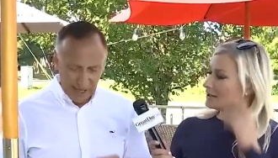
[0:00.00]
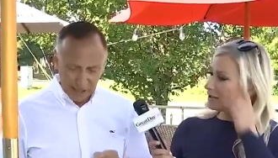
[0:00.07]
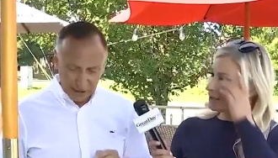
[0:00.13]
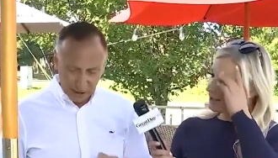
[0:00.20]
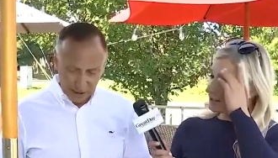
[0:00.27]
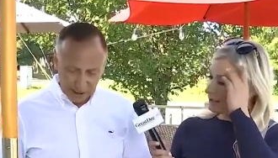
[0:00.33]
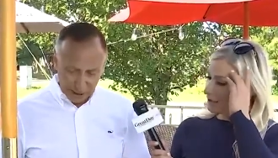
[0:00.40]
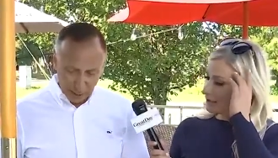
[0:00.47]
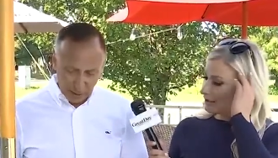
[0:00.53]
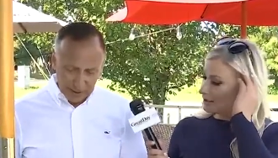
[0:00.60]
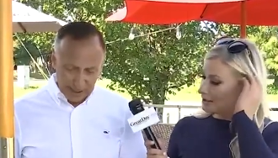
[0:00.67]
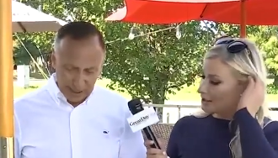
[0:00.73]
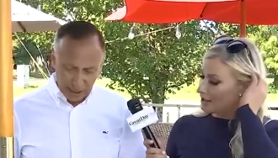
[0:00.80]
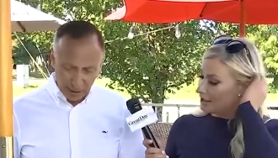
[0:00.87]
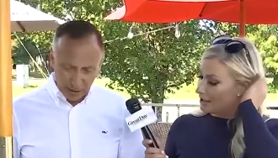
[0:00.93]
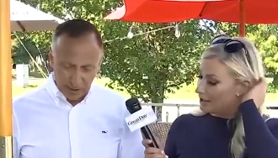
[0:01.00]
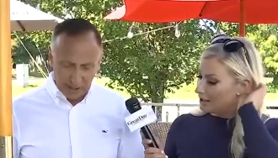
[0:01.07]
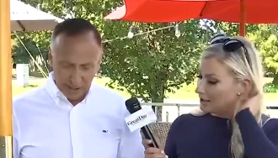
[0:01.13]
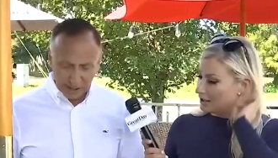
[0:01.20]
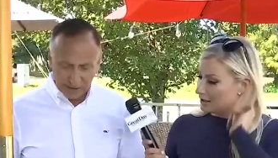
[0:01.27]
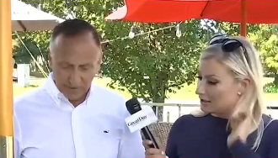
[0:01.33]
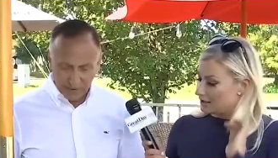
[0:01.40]
Speaker 1: So this one here
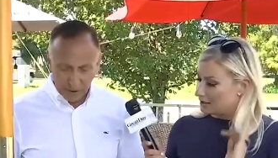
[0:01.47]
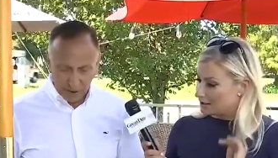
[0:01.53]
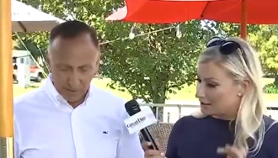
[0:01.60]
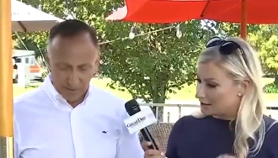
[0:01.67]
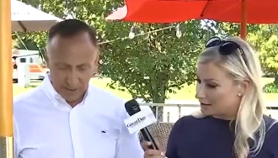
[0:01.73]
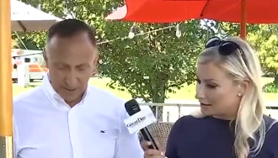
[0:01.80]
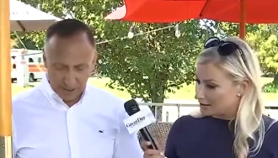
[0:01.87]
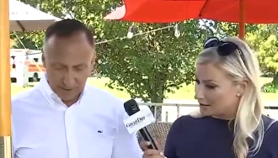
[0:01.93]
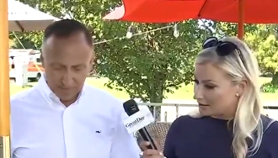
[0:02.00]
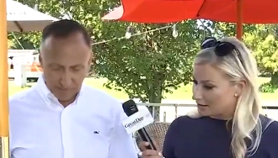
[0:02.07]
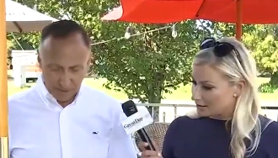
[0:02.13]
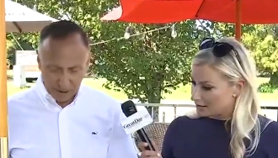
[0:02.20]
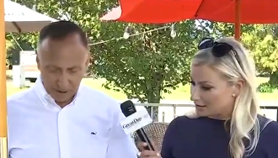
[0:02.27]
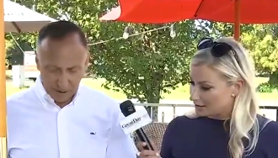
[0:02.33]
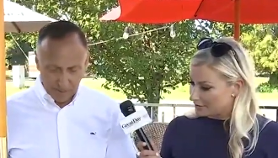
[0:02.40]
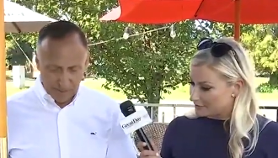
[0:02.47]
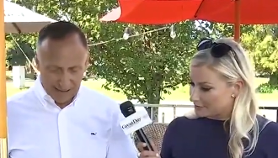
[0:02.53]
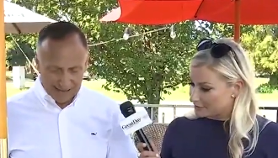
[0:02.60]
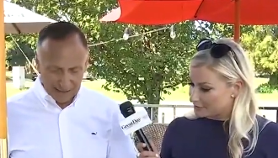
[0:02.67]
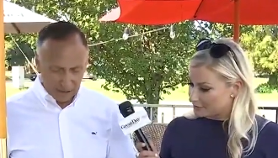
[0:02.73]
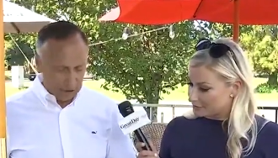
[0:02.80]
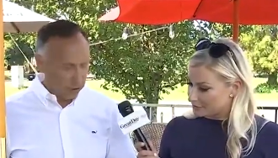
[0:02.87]
is from um,
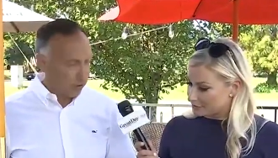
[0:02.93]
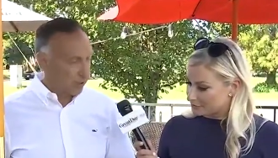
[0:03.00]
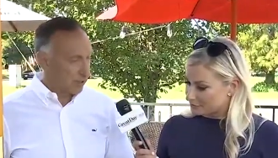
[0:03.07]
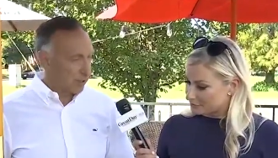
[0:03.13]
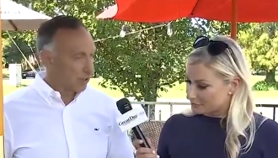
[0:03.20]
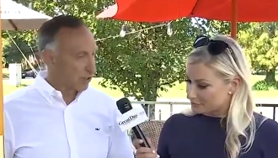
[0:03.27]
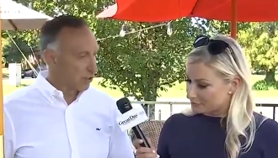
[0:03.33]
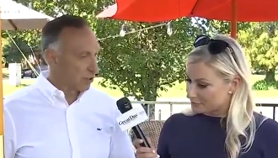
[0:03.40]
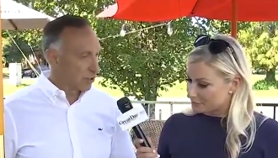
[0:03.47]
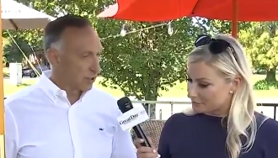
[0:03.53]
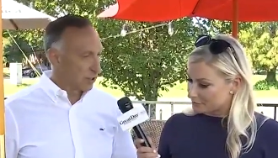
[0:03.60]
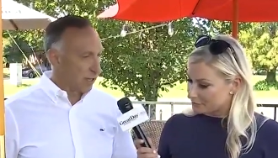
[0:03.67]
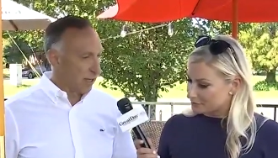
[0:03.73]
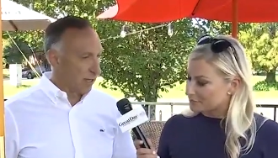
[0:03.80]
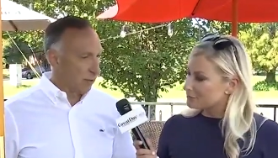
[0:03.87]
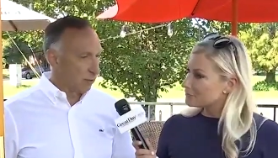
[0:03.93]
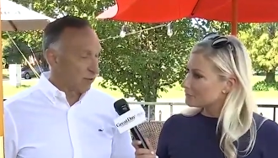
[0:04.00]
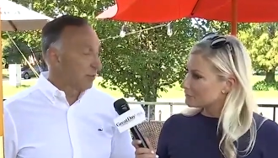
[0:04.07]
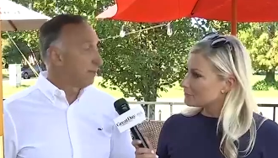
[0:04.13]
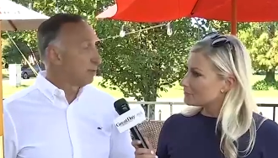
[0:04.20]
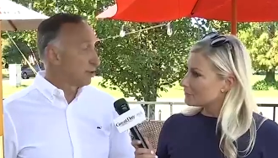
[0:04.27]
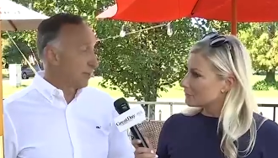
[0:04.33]
Campania. So this is just uh, where
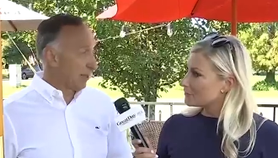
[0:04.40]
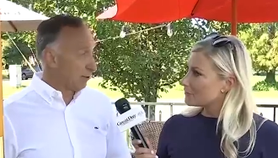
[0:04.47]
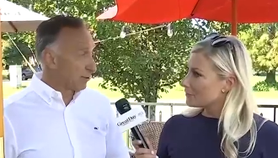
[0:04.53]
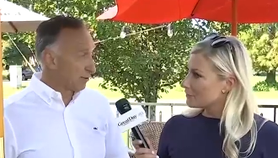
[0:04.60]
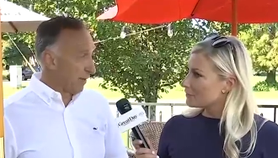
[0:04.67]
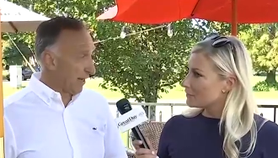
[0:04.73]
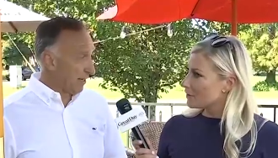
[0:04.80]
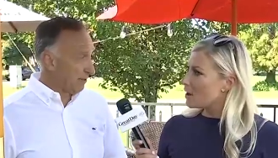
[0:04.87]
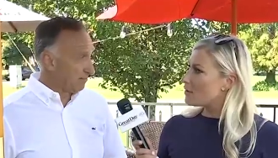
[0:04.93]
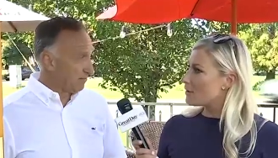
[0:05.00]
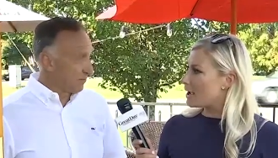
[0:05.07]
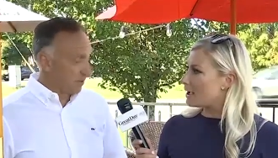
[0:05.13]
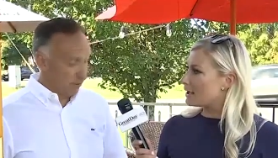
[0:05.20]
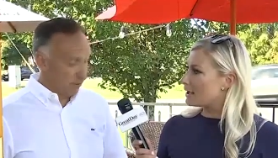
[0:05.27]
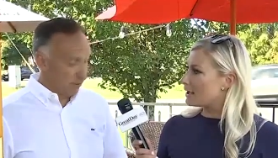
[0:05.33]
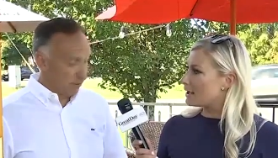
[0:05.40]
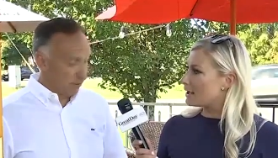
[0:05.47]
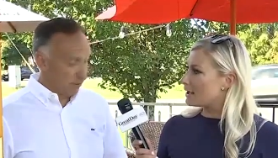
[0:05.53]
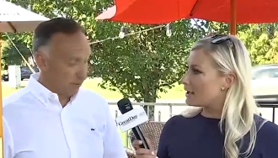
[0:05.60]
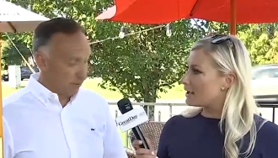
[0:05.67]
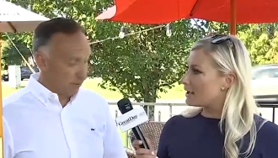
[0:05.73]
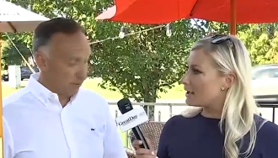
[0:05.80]
is made. Okay. The
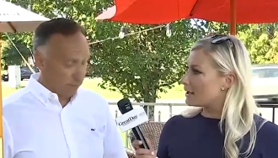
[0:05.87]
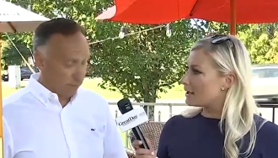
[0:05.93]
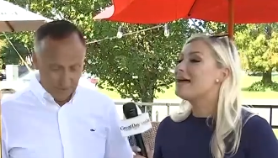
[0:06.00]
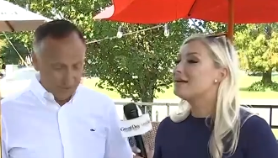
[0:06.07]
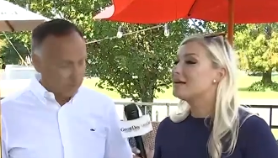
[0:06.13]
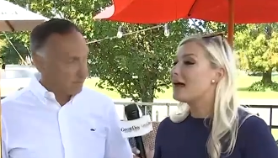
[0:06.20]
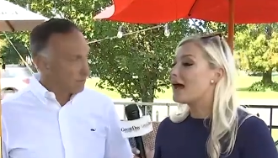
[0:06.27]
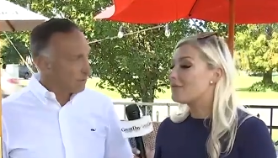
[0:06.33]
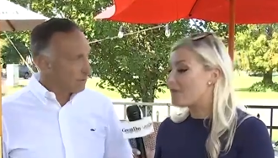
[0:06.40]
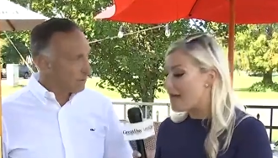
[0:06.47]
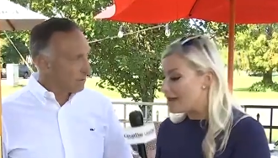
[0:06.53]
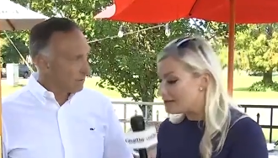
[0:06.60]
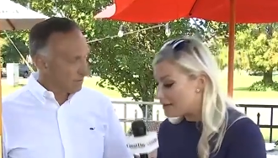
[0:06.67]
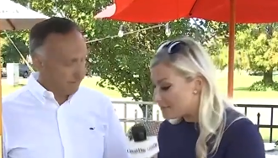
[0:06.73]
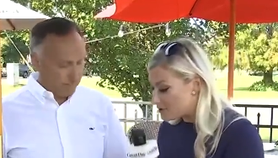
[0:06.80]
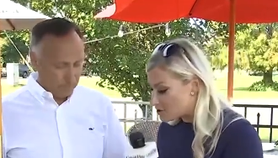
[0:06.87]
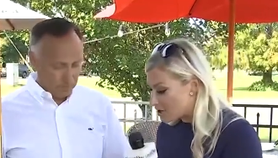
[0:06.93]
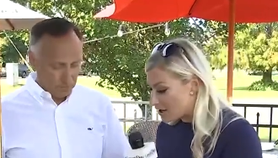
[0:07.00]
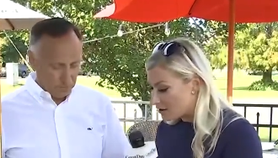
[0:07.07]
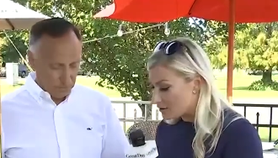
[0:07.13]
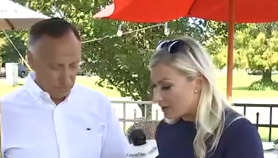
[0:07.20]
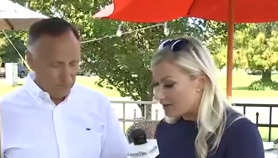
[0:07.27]
Russo. Well, I've
Speaker 2: had I've had
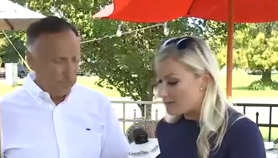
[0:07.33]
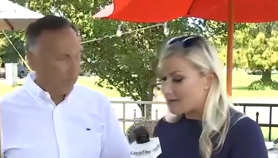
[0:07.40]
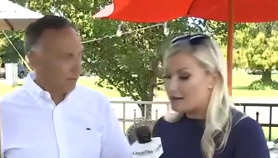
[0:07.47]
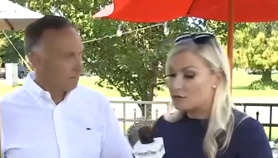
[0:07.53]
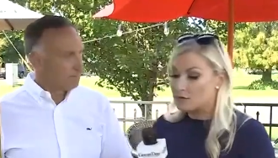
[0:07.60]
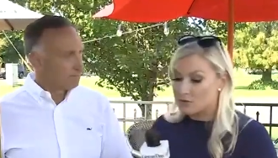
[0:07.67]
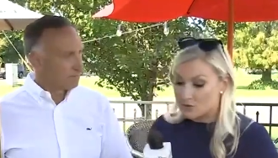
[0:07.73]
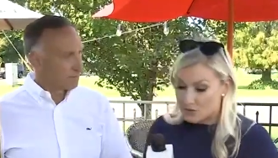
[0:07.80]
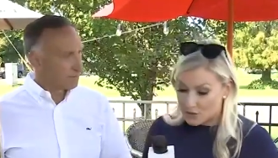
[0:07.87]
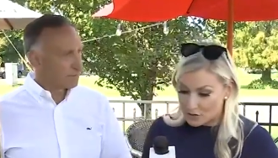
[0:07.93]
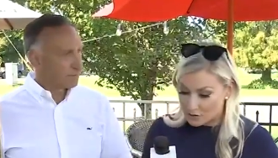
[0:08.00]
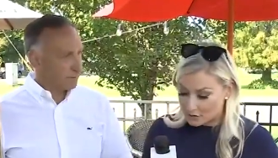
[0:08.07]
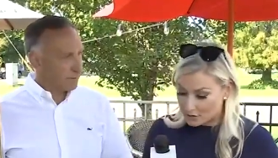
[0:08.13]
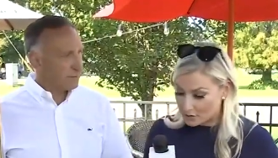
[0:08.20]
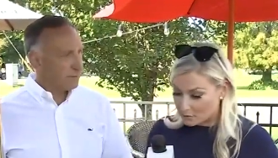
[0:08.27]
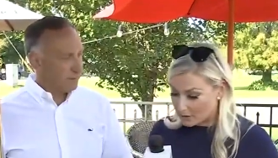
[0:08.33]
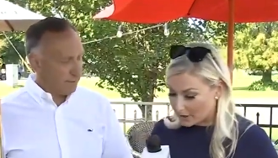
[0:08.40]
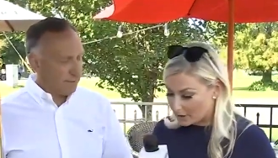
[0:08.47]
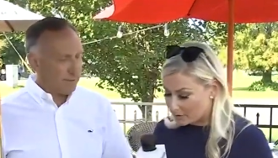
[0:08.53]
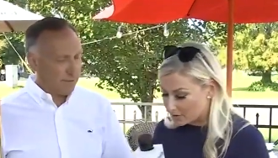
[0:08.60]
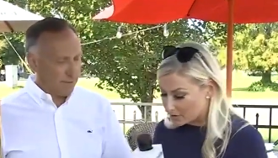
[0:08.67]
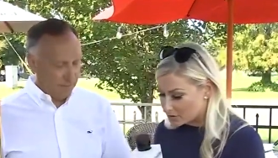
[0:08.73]
limoncello. I've had ouzo when
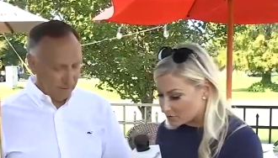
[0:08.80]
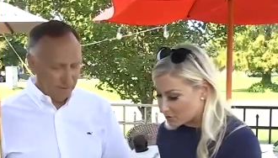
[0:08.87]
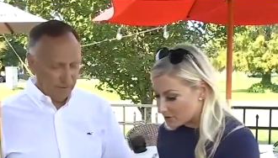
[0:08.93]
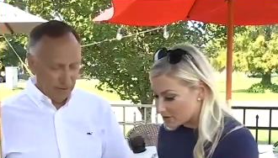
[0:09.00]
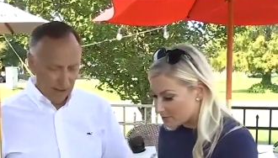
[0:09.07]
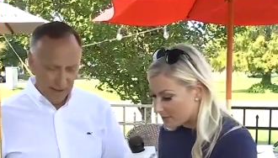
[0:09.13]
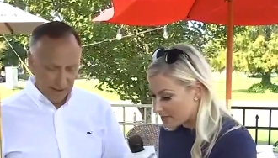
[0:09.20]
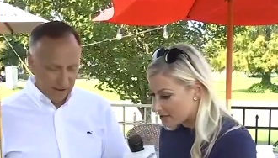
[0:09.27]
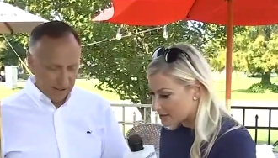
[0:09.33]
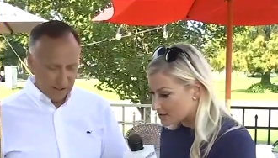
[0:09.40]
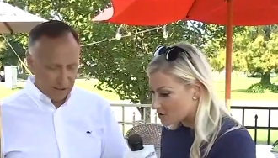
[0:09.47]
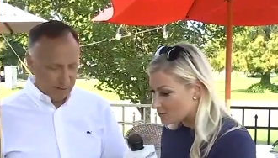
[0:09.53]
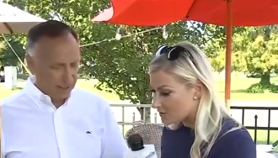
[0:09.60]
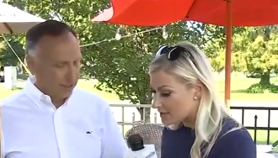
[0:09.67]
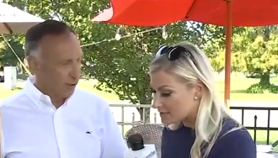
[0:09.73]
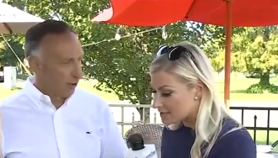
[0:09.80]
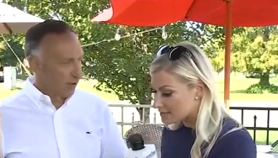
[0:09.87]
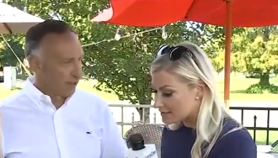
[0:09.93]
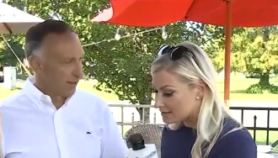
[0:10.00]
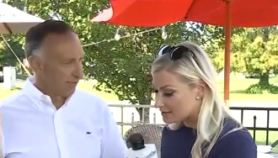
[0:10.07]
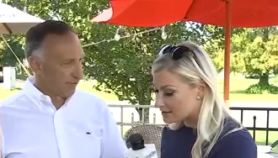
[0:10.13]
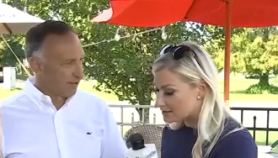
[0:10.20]
I went to Greece, but this so this totally is
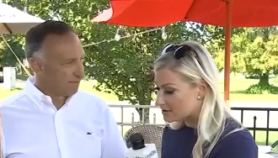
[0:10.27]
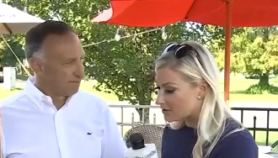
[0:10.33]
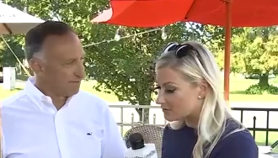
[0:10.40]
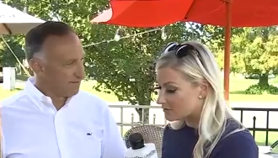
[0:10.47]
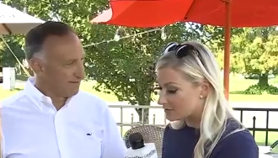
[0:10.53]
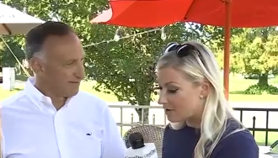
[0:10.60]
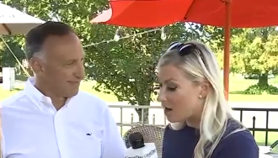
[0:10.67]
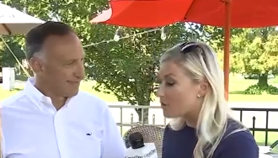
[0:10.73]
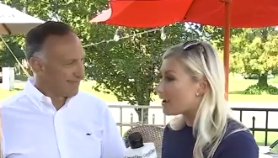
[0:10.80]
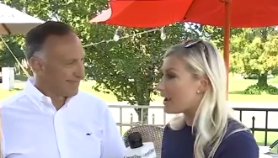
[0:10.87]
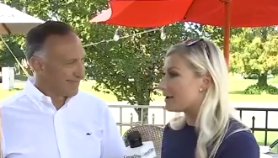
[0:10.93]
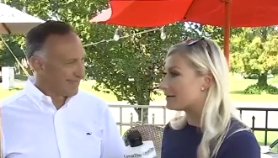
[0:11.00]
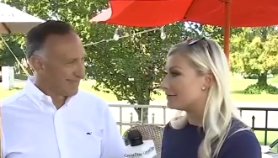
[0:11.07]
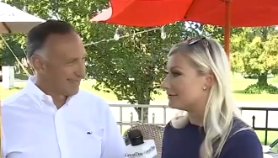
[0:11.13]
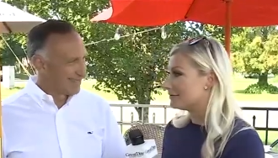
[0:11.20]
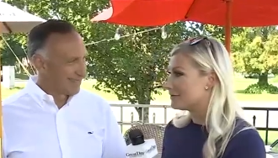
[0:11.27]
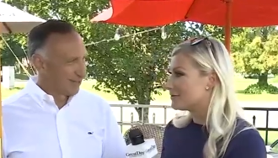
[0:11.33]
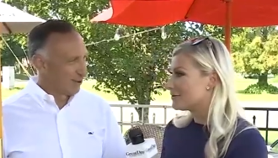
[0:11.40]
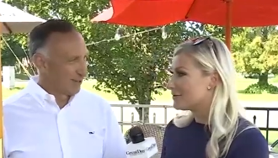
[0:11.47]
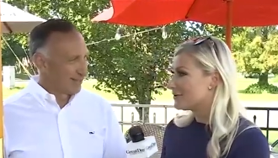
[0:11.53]
different. so okay. Totally